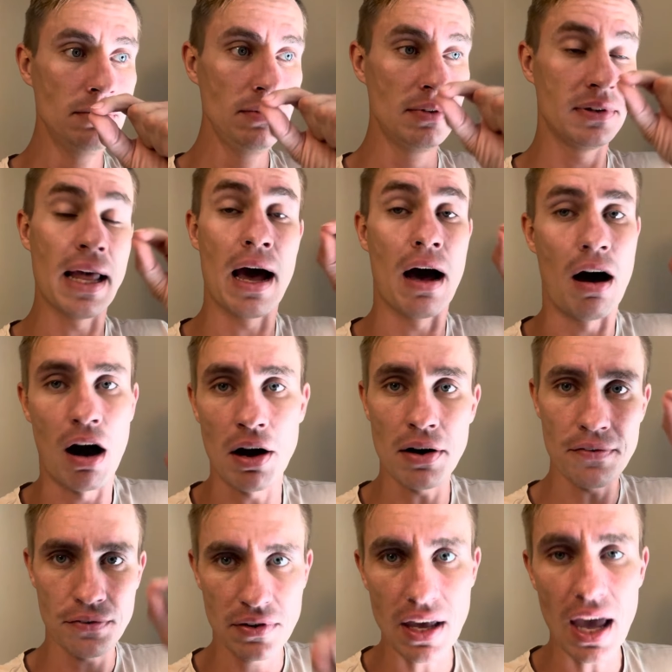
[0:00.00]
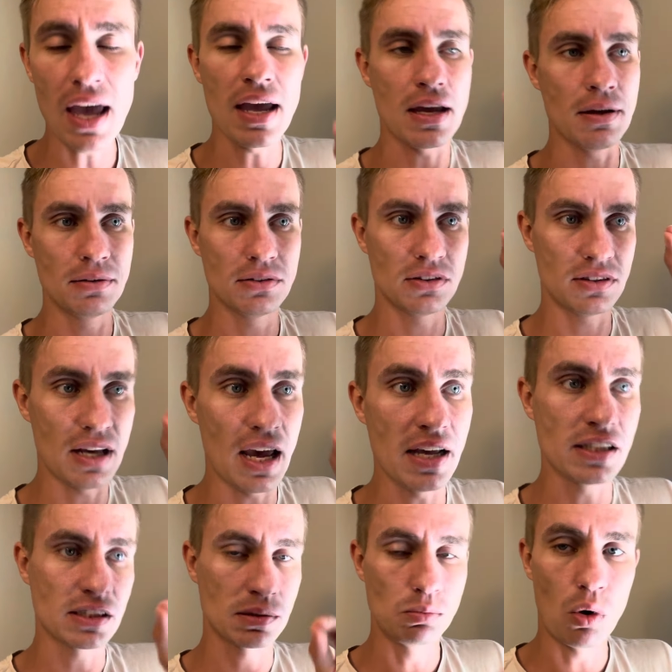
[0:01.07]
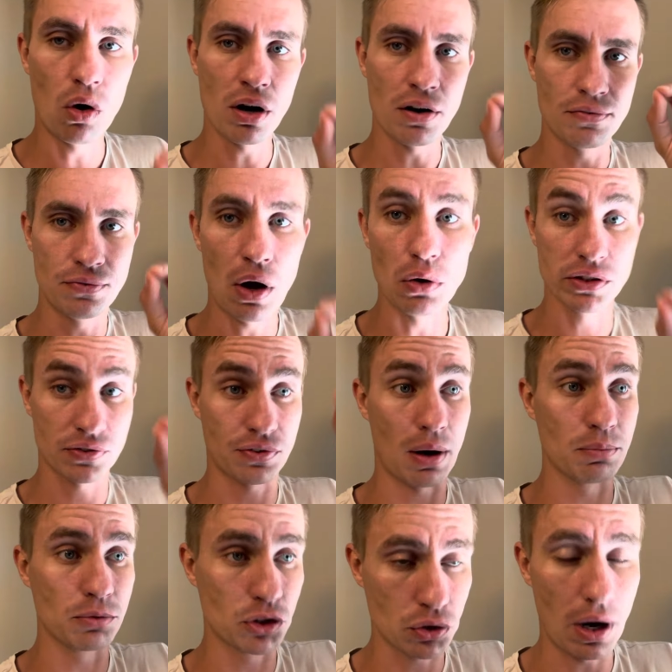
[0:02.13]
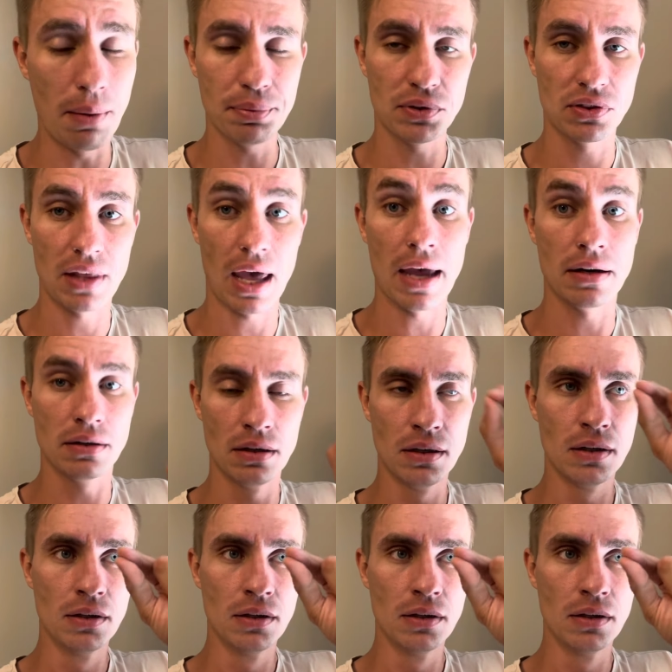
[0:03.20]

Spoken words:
Now, RFK takes more votes from Trump than